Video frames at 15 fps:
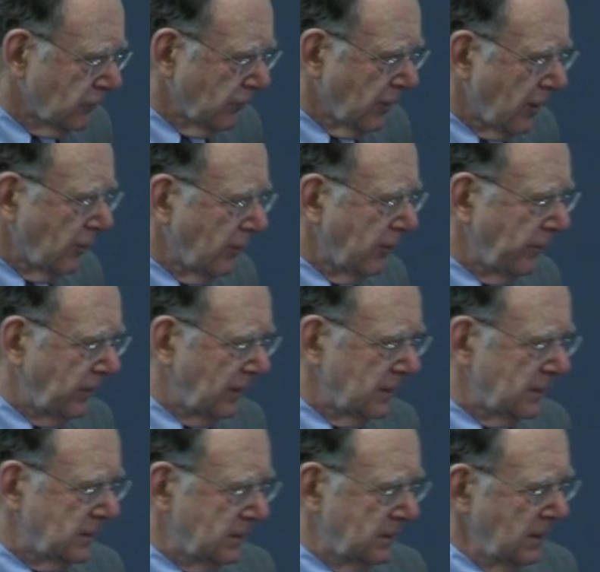row of
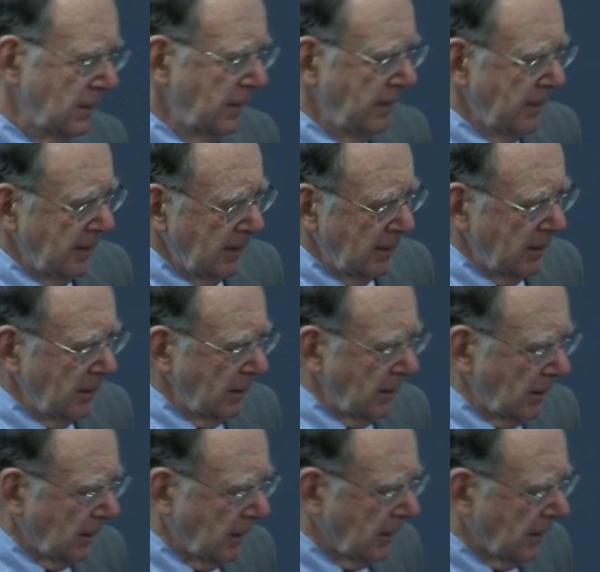this
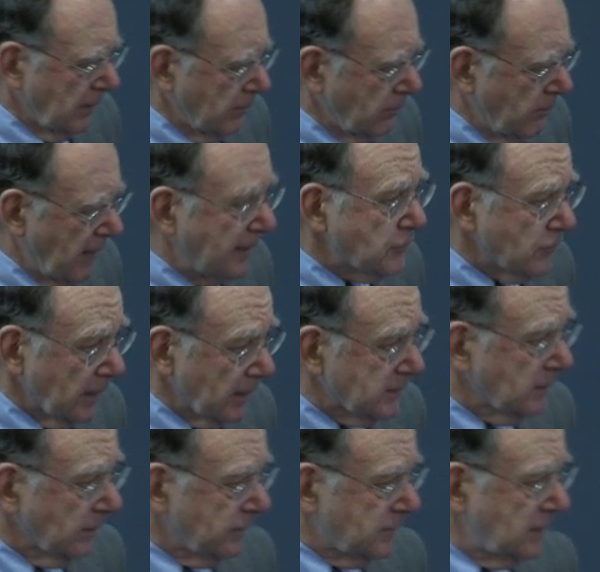
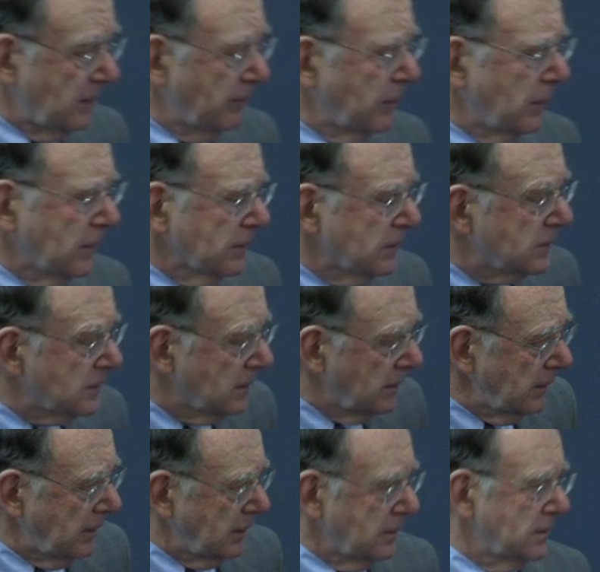matrix of symbols
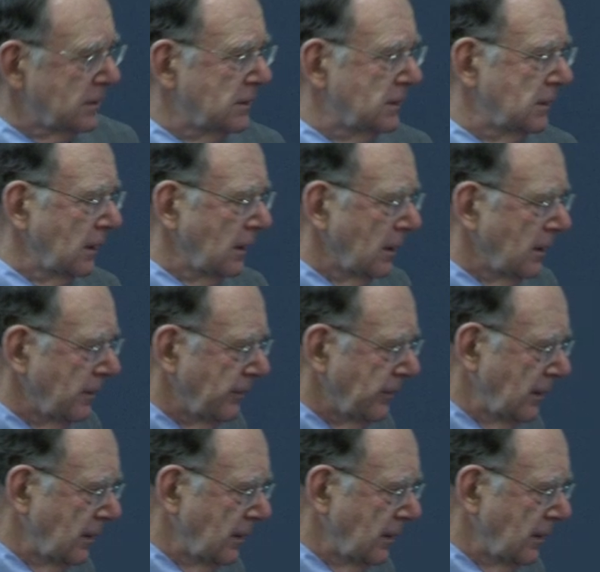is the